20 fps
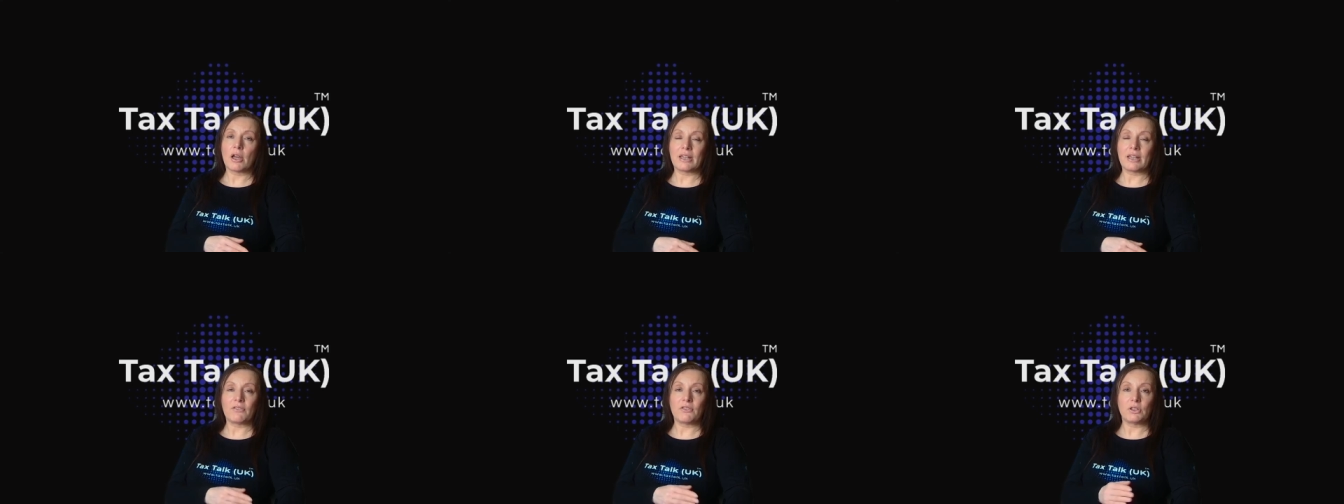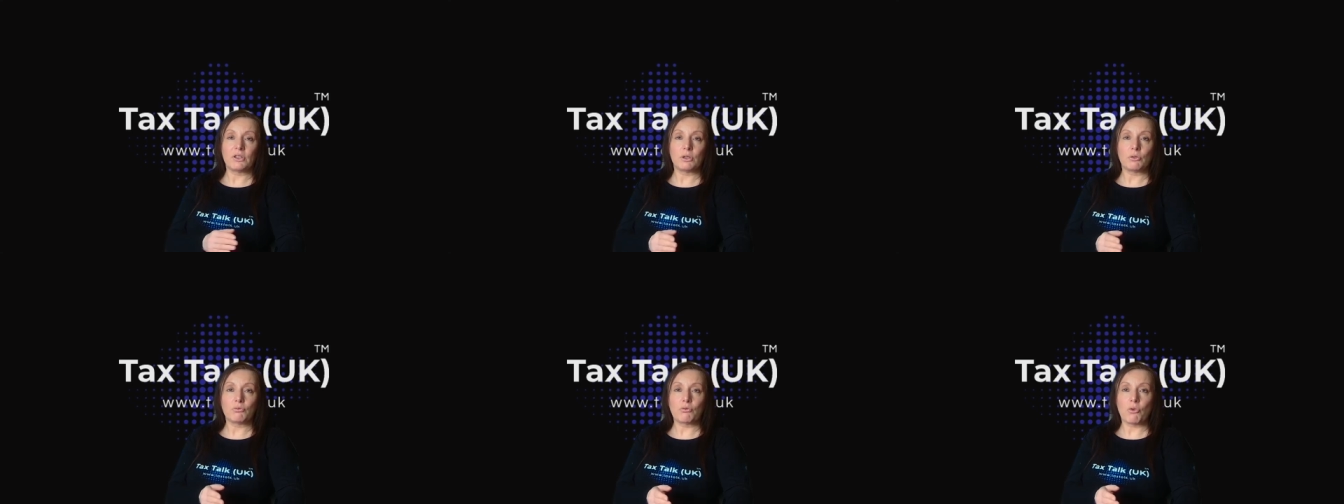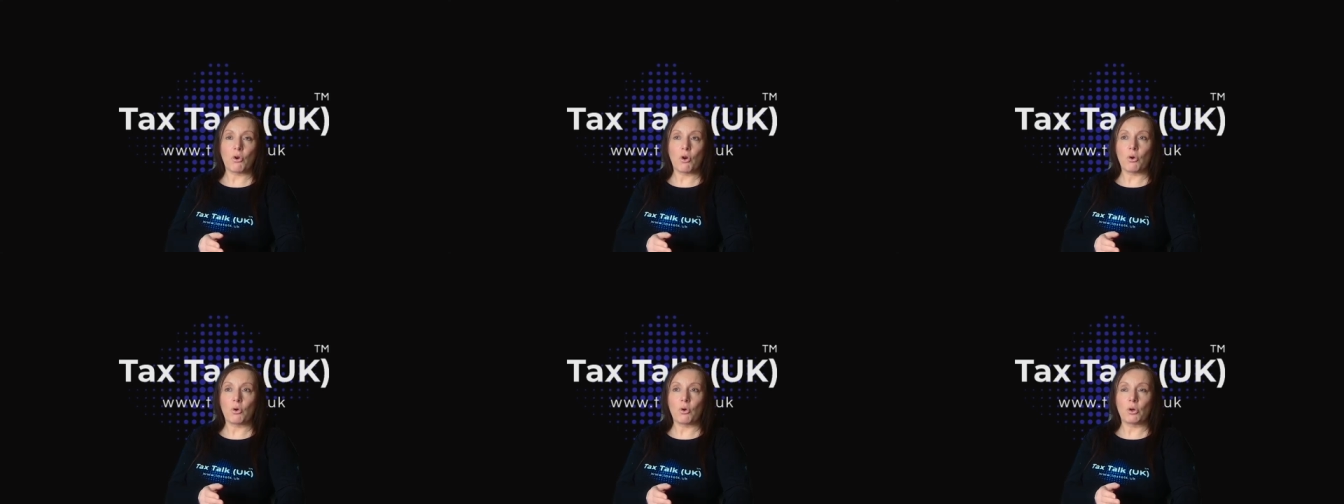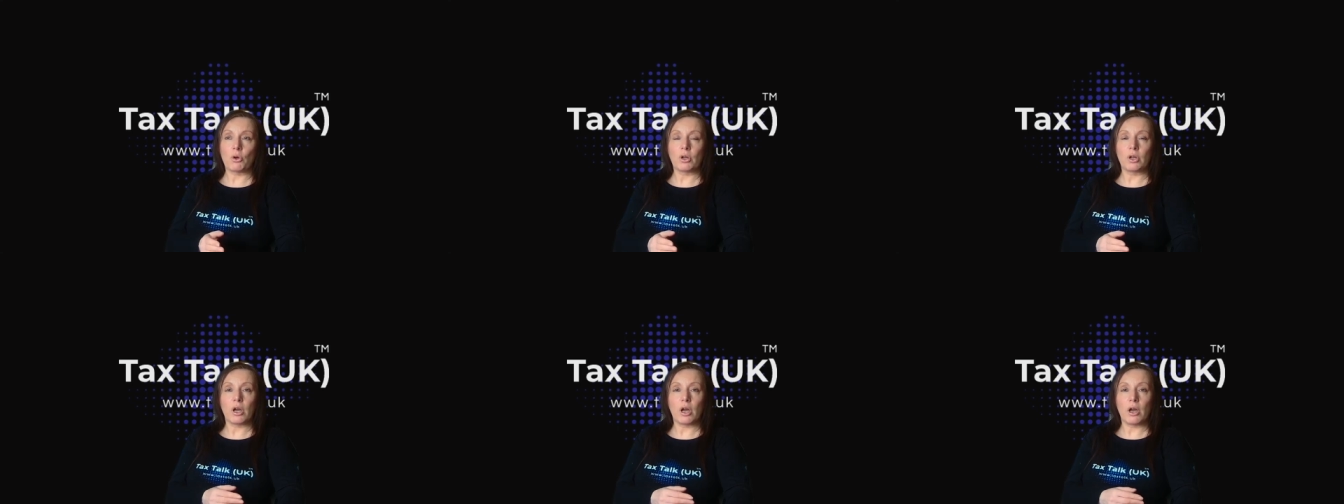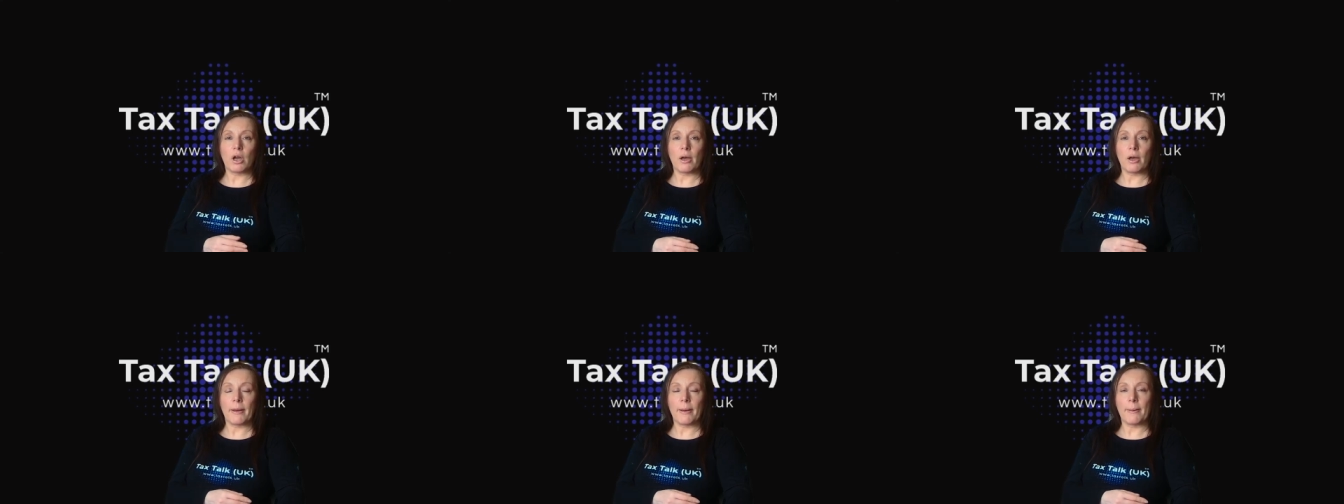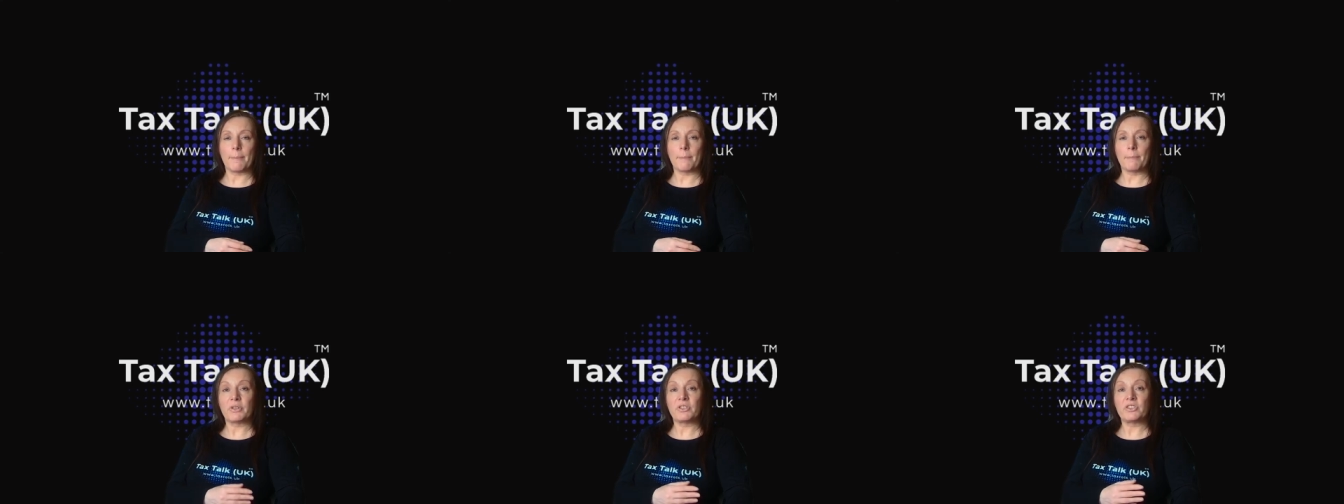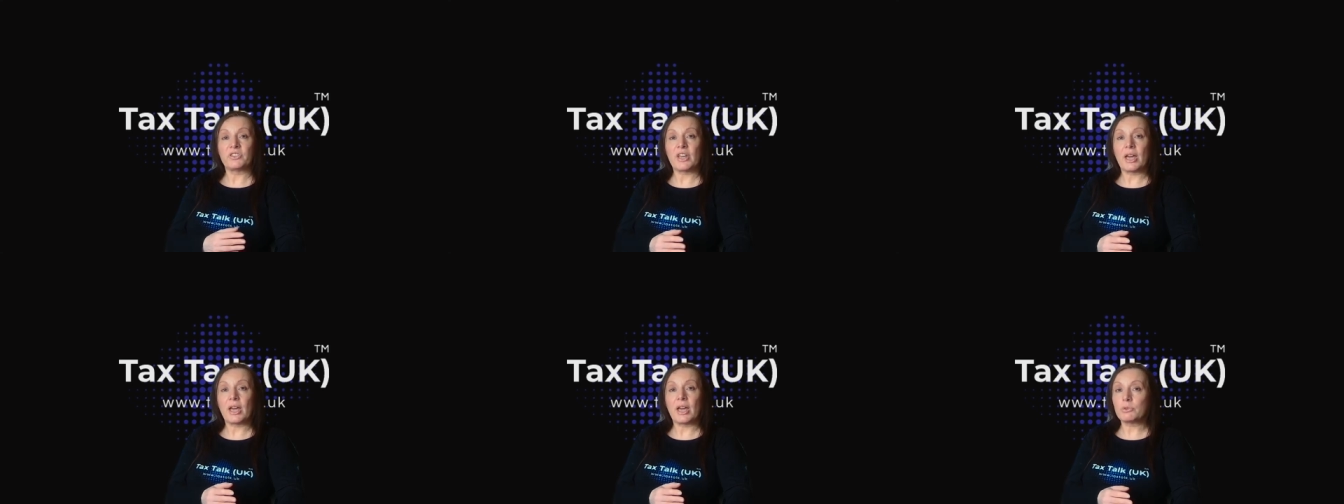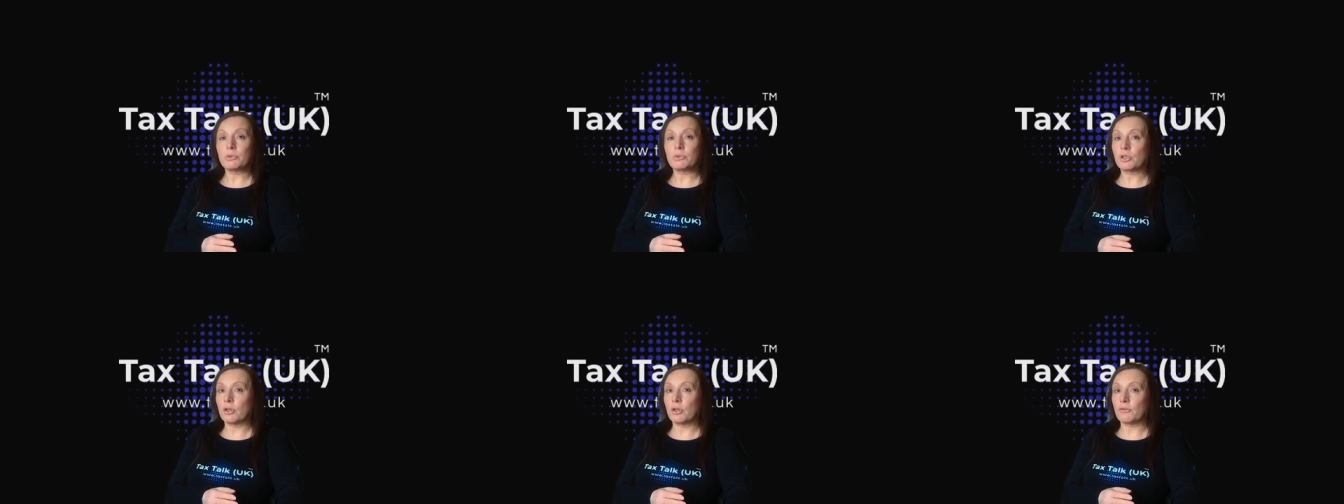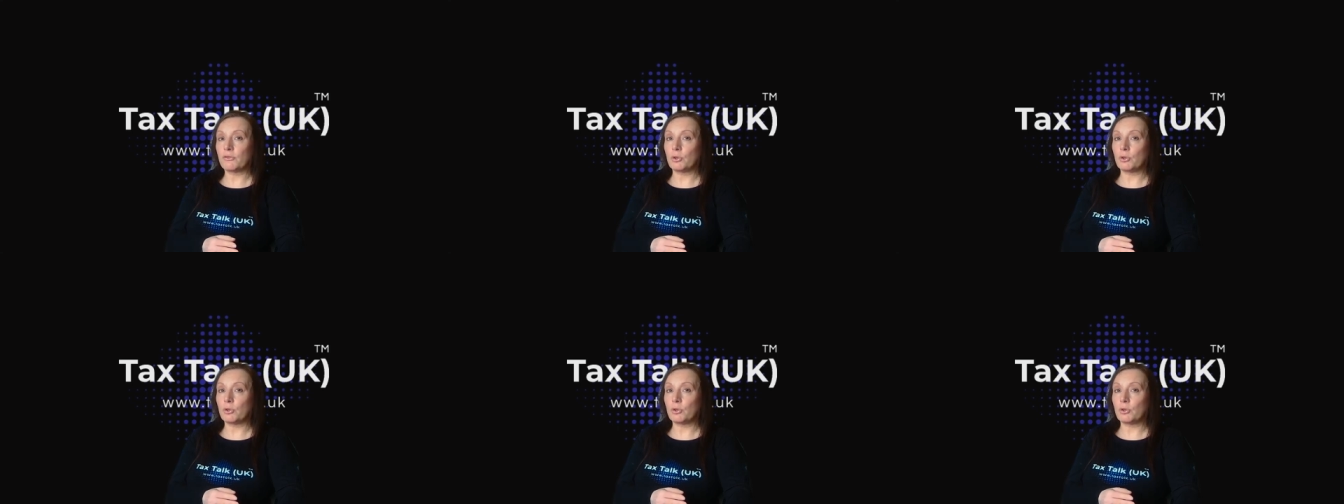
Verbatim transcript: giving the wrong um, perception